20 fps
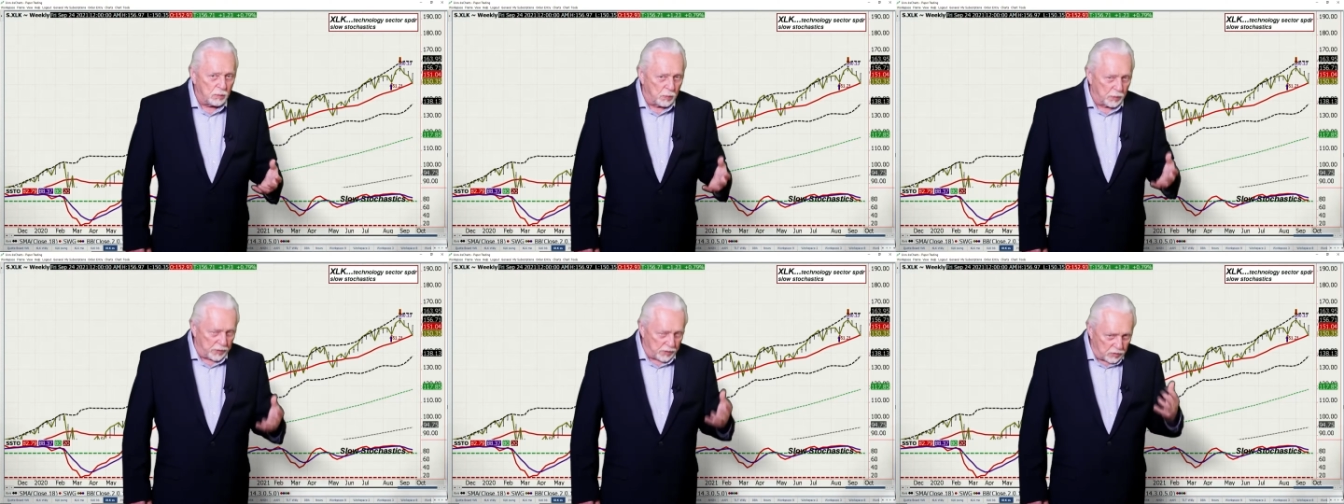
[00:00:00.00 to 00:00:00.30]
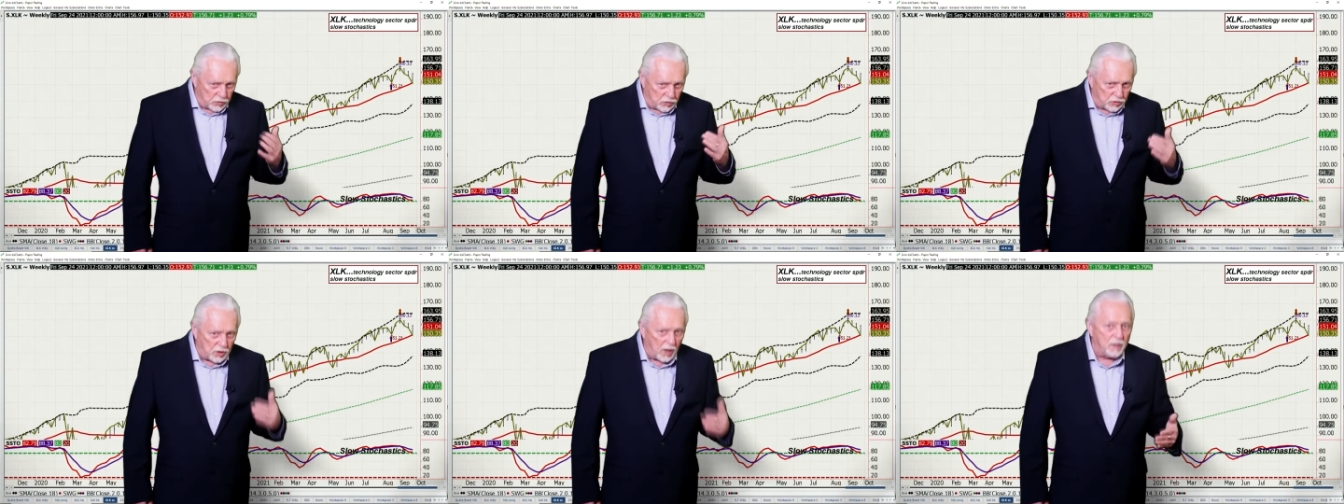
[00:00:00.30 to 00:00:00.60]
with a
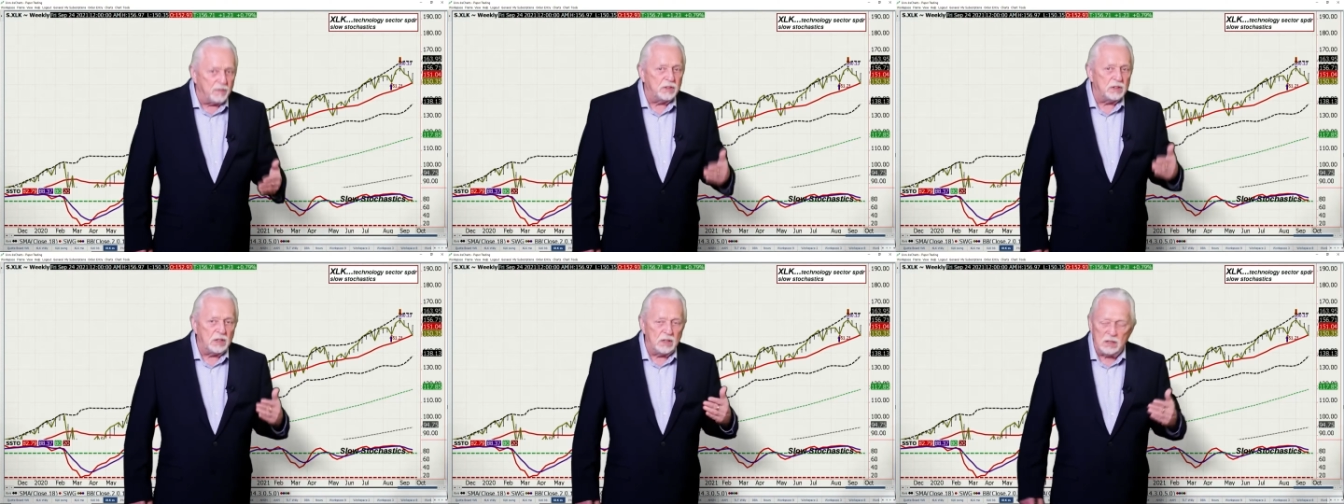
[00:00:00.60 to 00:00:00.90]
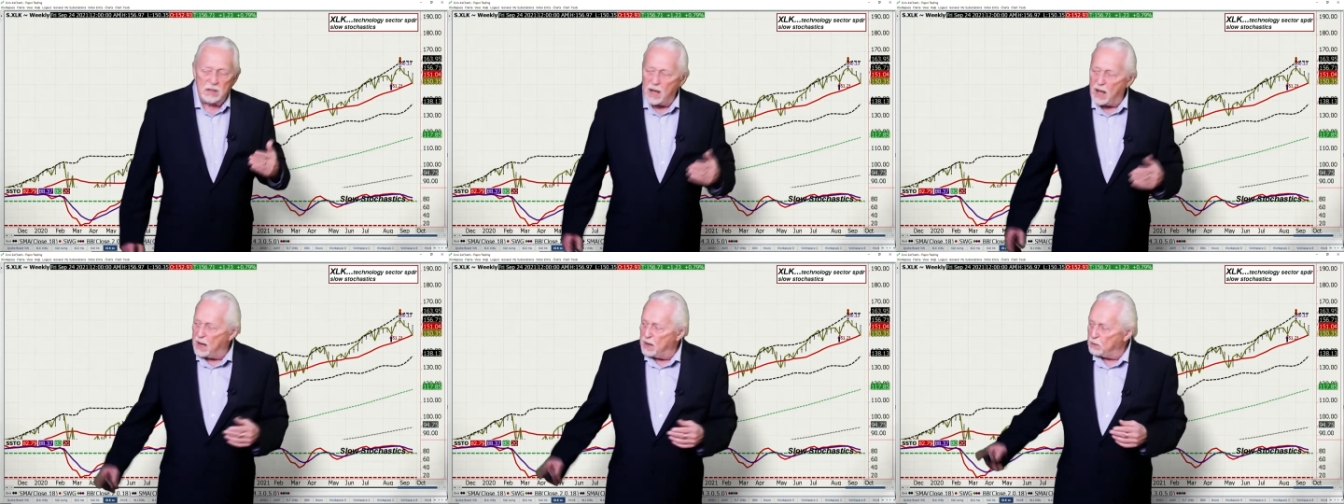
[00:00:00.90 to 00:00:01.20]

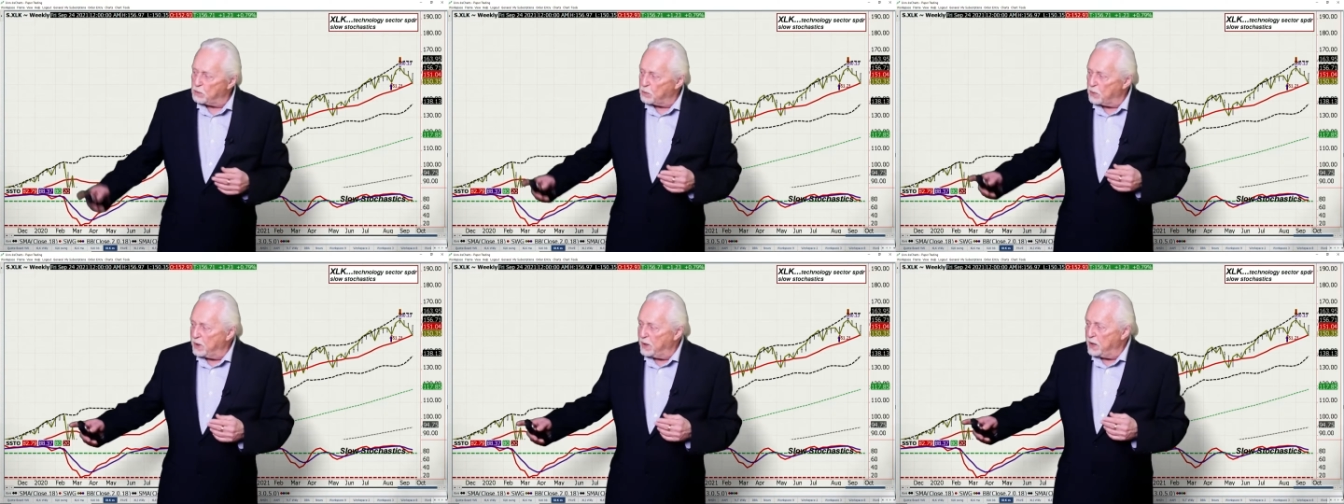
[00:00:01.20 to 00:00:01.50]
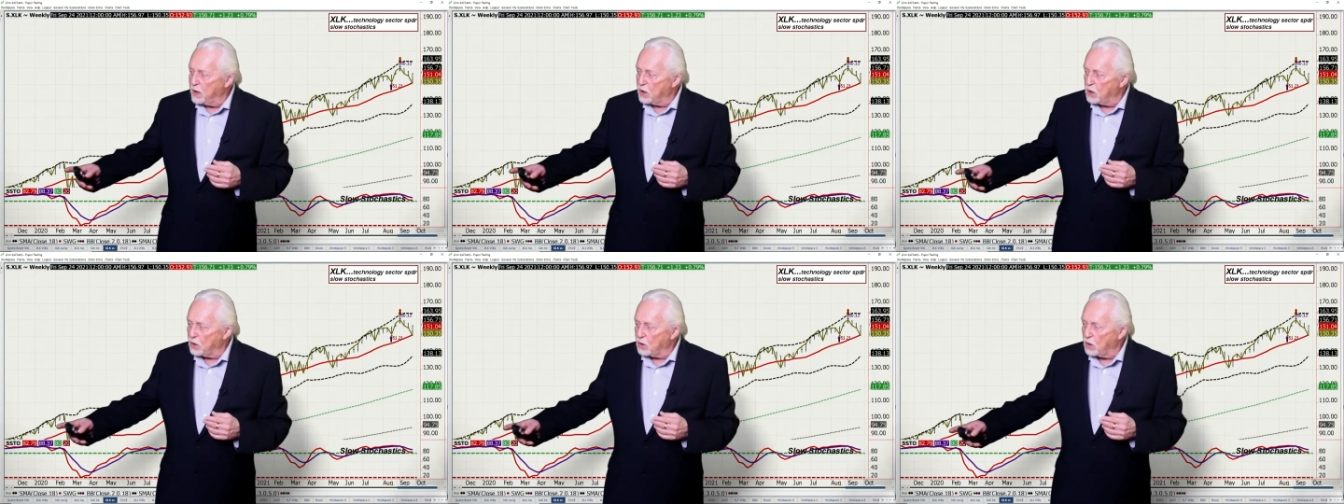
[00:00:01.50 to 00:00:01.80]
79
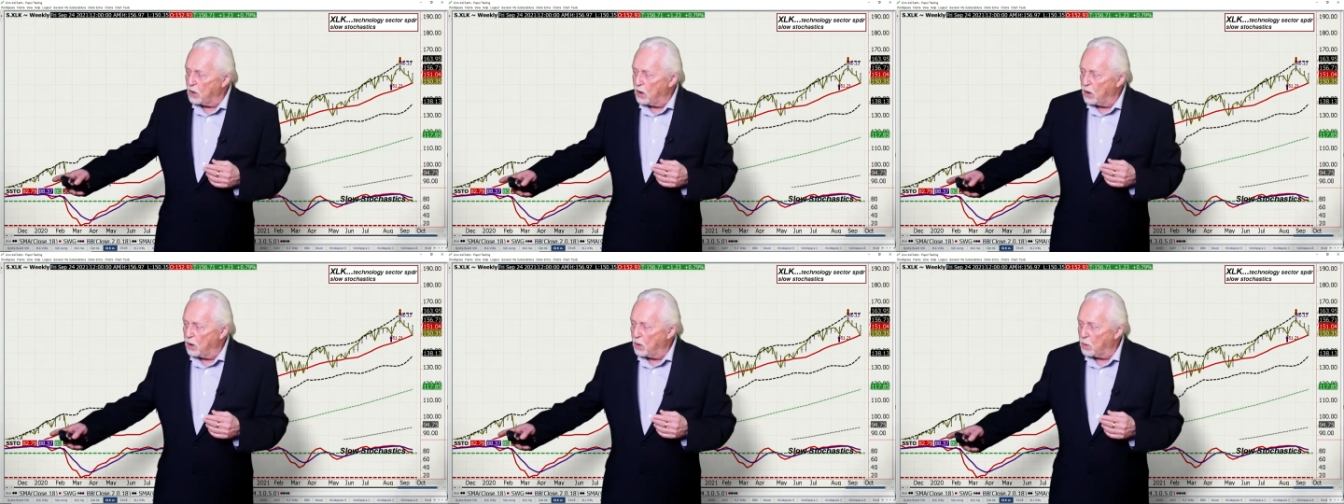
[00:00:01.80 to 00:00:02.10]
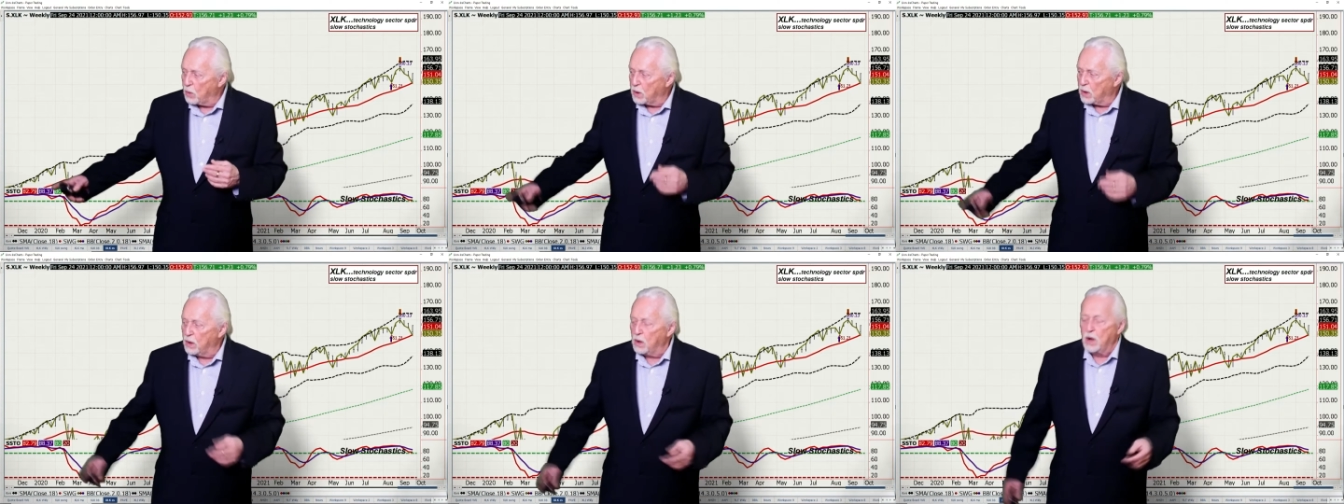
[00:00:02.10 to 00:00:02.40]
reading or
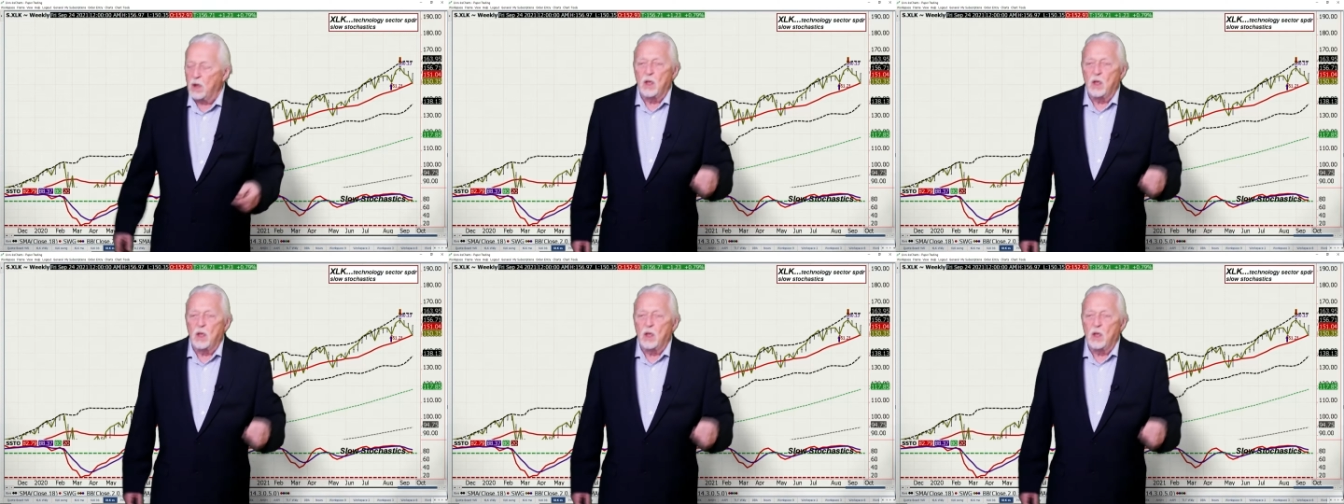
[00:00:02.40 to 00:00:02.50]
lower,